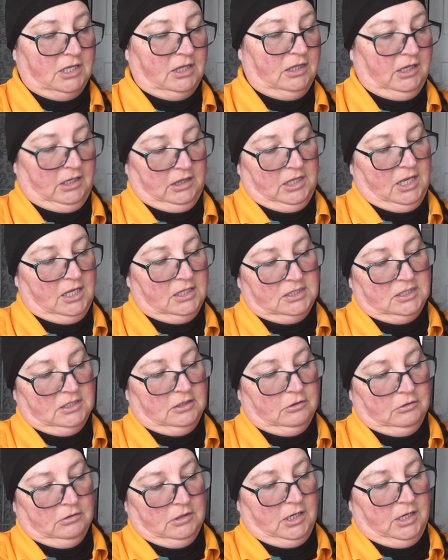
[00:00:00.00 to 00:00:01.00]
I think that's a
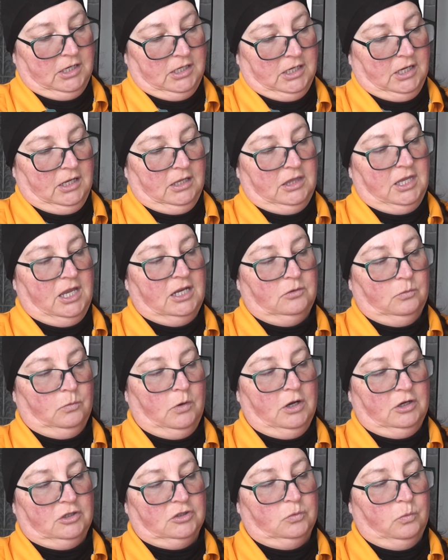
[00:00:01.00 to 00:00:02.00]
good idea. That
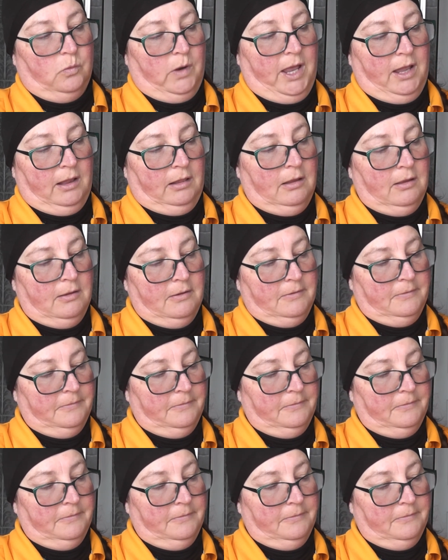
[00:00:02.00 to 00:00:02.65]
works well.